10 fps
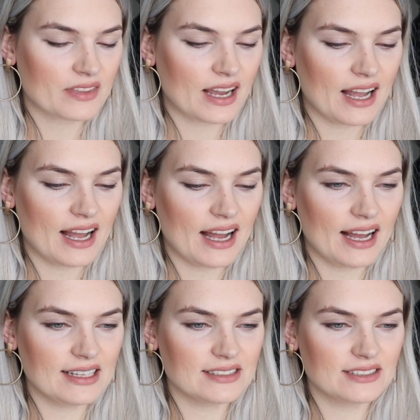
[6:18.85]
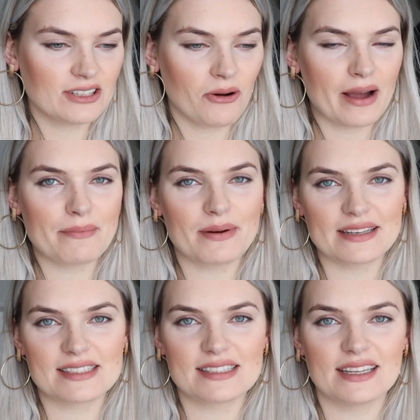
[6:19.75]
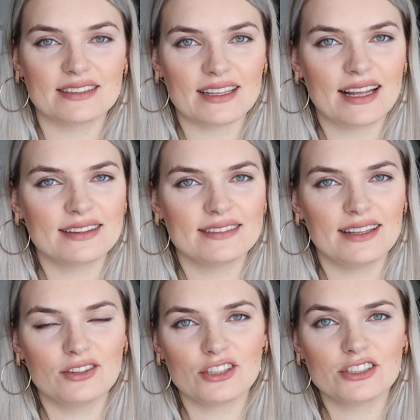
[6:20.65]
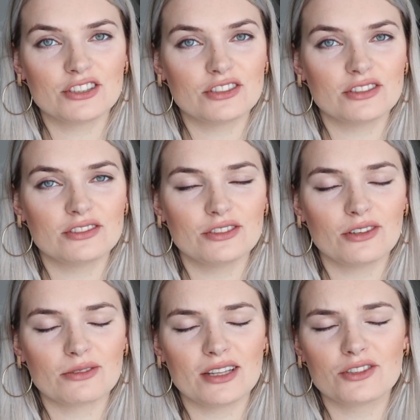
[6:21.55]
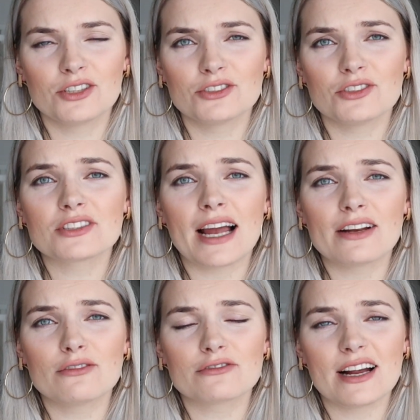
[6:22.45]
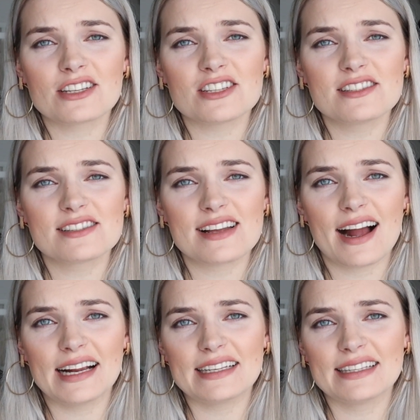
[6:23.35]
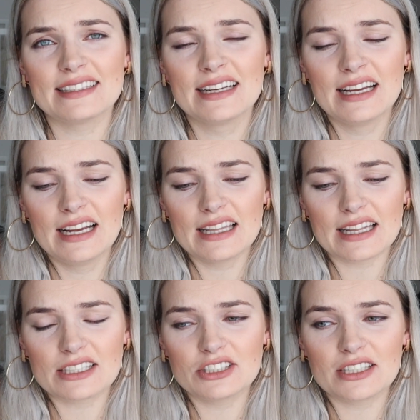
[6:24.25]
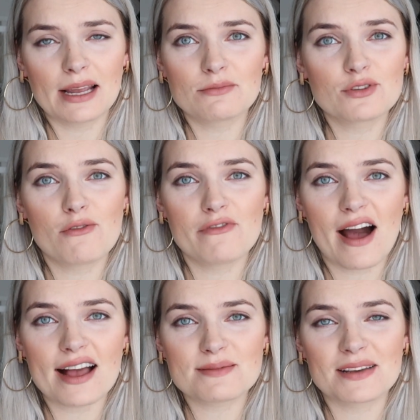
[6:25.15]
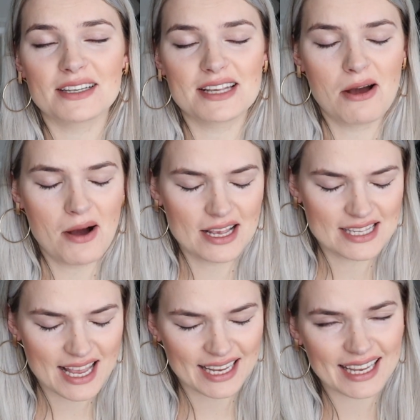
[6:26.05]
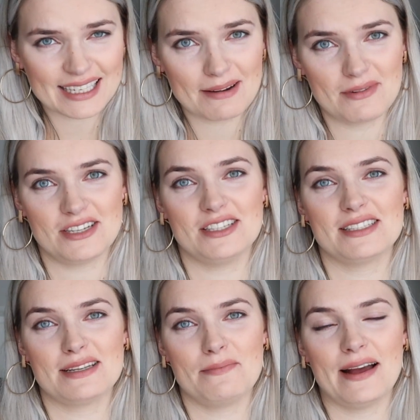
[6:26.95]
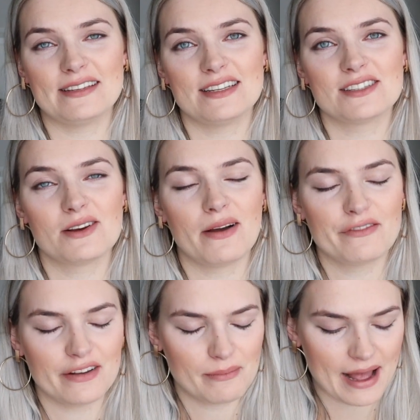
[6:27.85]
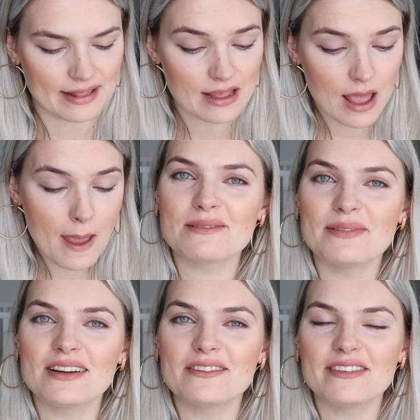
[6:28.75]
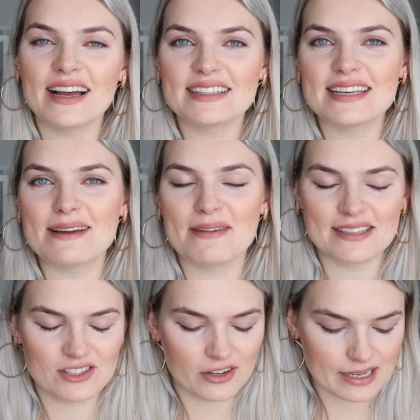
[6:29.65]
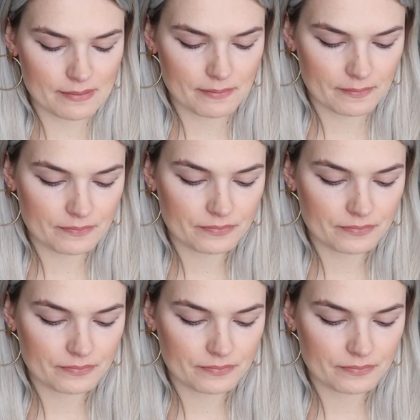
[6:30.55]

So I pressed, and then there's, you know, the nurse just kind of rushed inside, and like she came so fast because it was like an emergency button, so I felt bad. A bit of a TMI story,